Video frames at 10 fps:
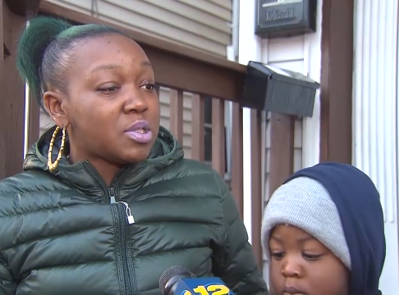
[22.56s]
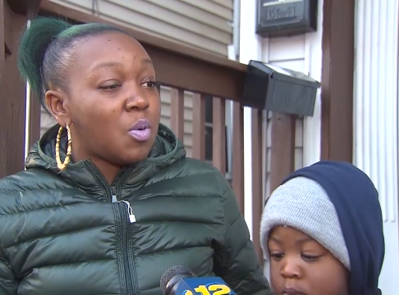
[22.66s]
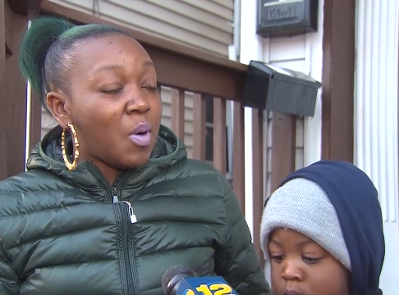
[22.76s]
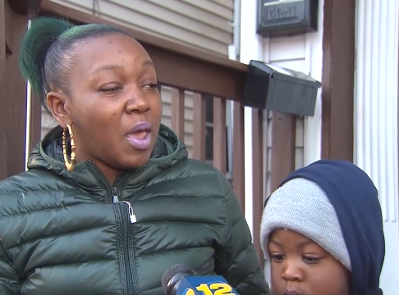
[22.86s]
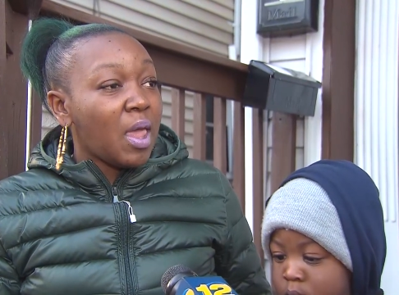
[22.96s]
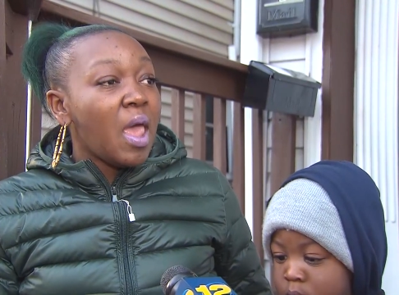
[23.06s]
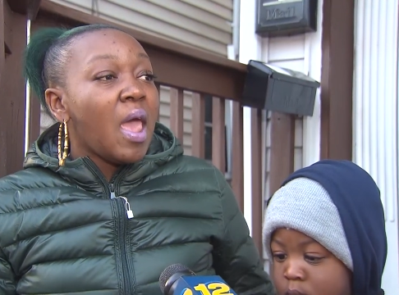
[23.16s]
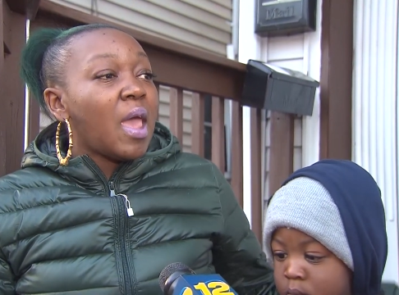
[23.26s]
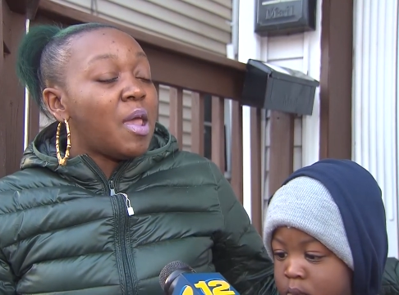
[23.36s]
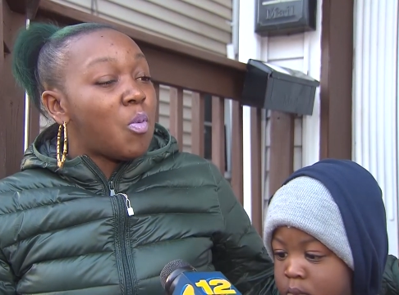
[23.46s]
Speaker 1: some way,
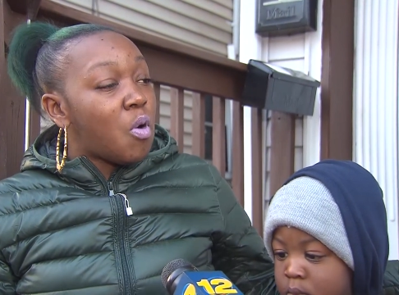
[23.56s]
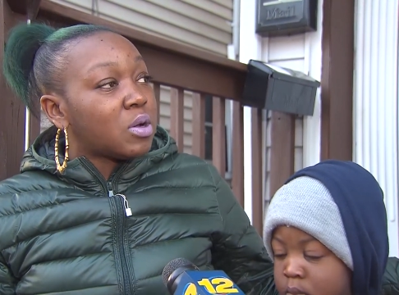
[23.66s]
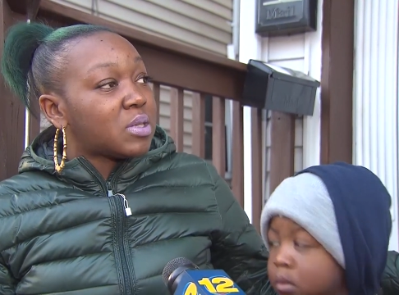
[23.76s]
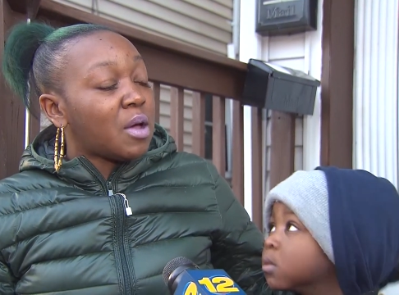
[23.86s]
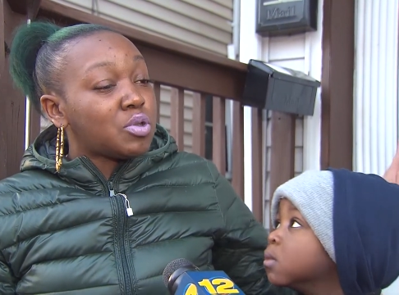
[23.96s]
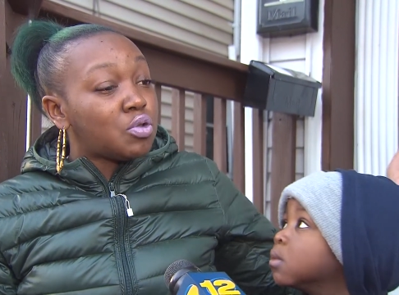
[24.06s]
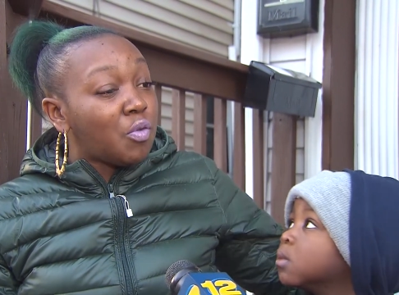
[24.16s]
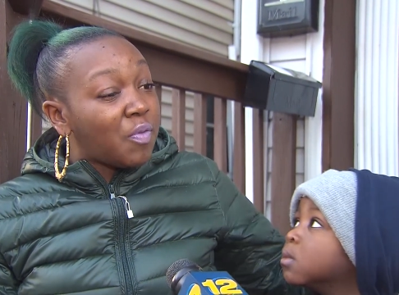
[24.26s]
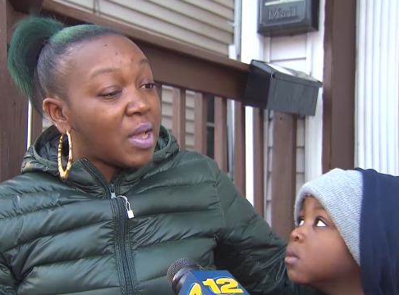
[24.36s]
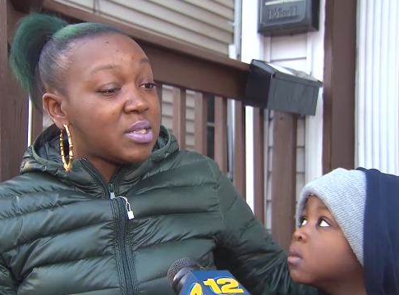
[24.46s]
he walked down two
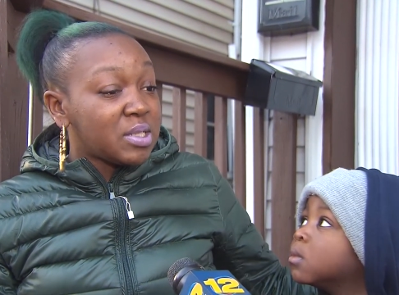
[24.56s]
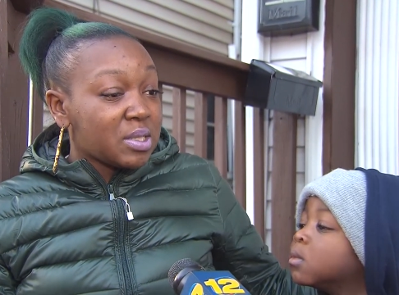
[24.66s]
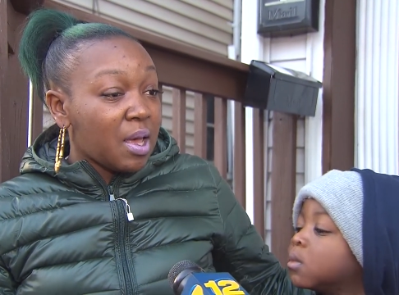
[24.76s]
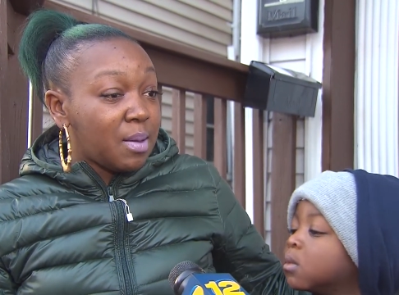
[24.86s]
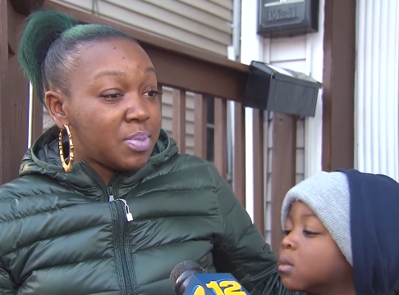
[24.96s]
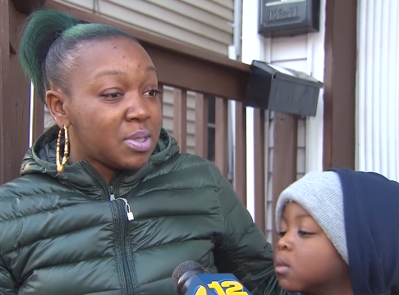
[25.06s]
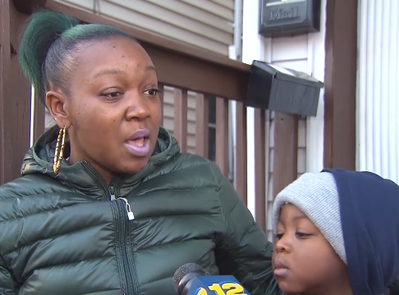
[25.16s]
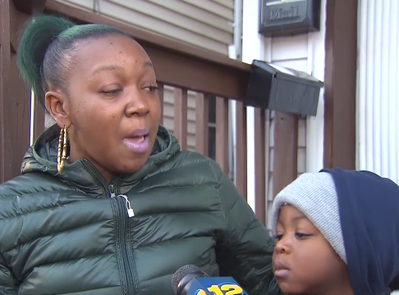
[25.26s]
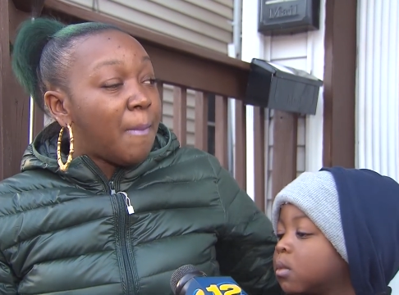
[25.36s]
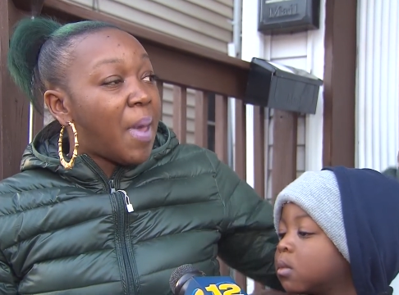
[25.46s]
flights of steps,
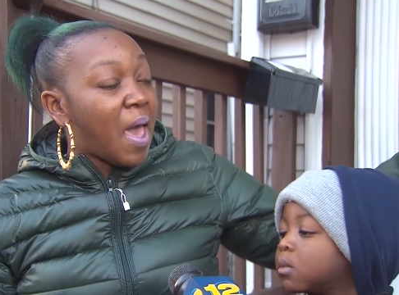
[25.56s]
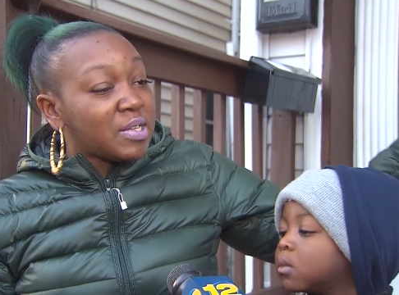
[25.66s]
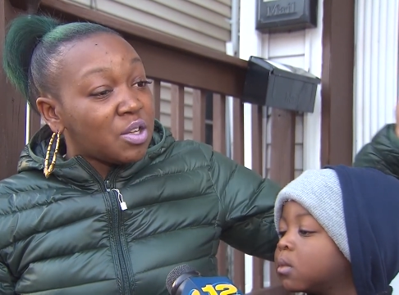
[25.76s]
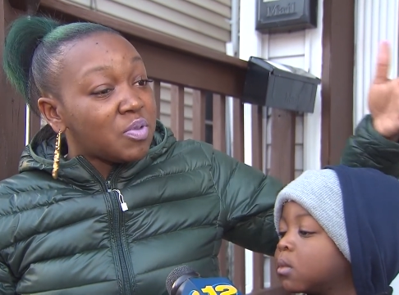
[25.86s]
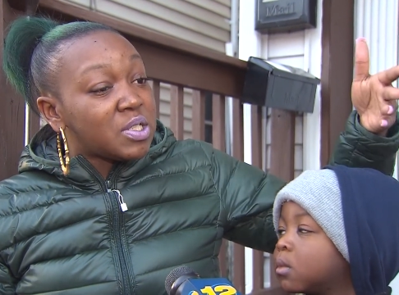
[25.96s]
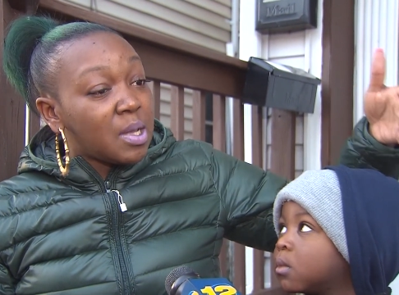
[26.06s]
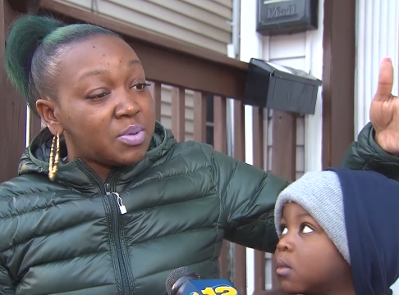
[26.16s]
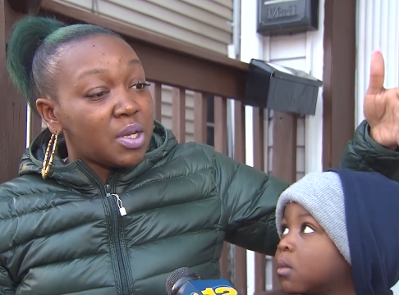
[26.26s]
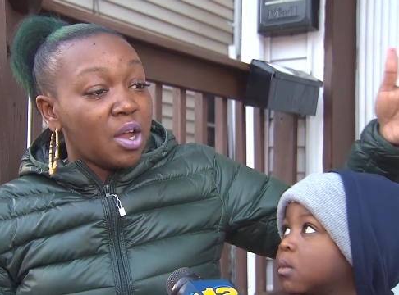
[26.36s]
past the reception